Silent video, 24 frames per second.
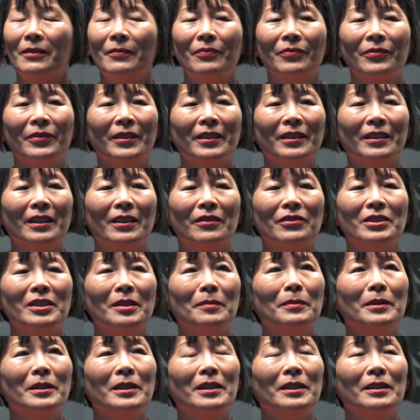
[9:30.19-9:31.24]
Like, if
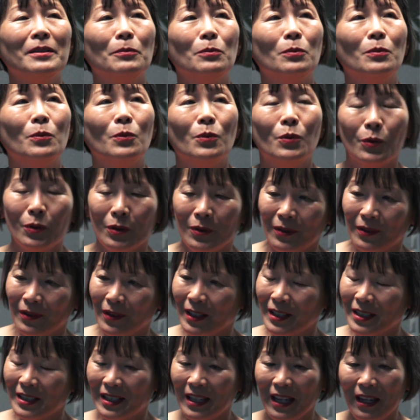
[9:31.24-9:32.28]
somebody,
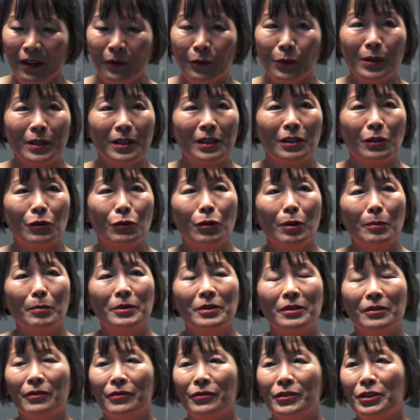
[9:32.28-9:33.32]
like, say, if one of the
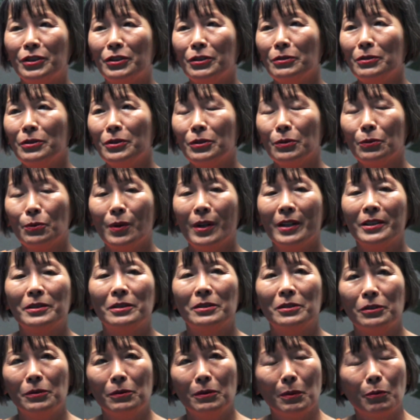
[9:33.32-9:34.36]
groups of students who want to
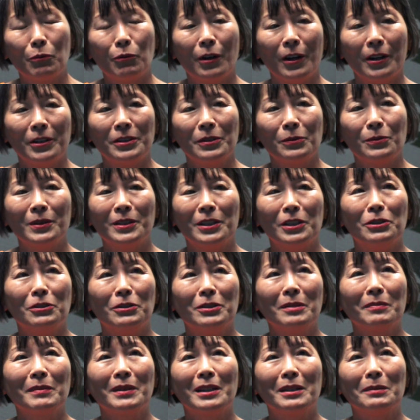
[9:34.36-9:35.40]
do a project want to do
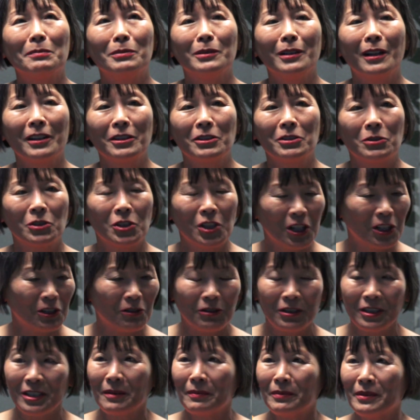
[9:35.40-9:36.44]
something on blockchain
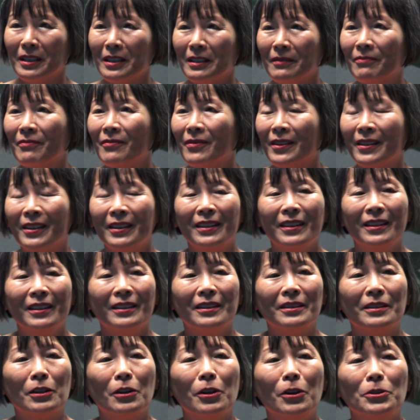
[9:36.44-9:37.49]
or something,
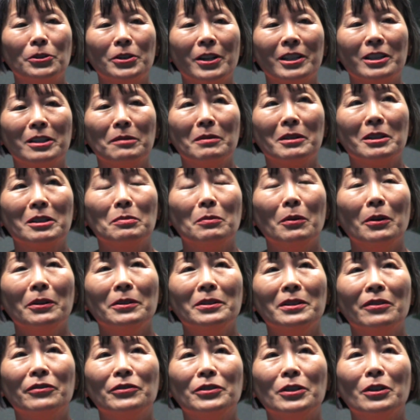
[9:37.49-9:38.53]
the coach has to be smart
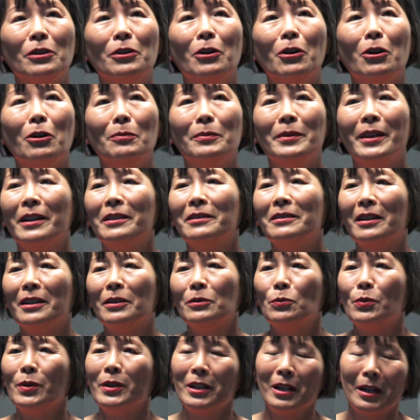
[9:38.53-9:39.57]
enough to go home that
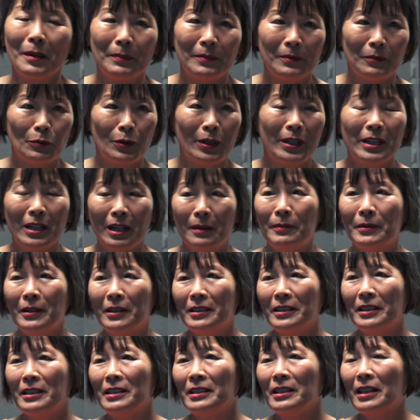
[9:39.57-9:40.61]
night, read up
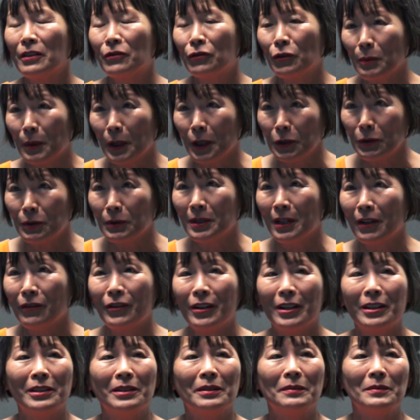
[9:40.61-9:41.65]
on it, and get familiar enough
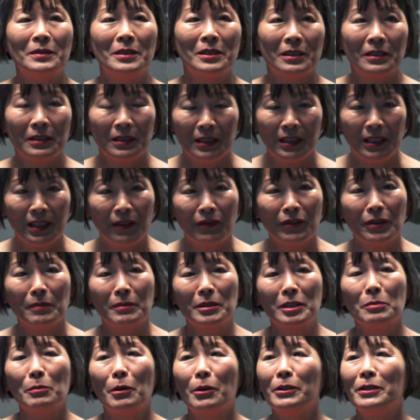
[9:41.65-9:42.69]
on them to give them
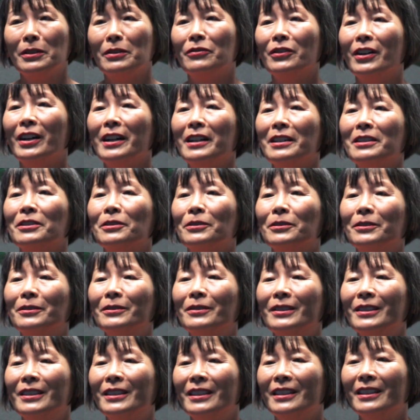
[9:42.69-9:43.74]
smart advice or
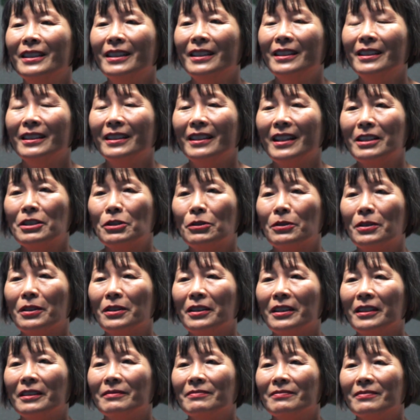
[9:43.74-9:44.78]
that sort of
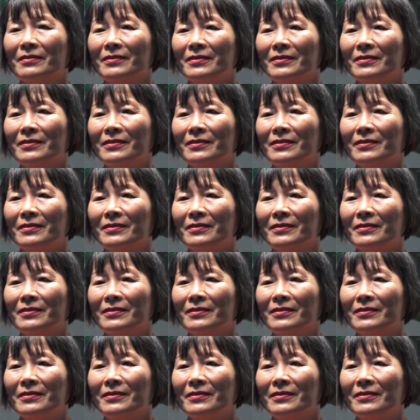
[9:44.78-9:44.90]
thing.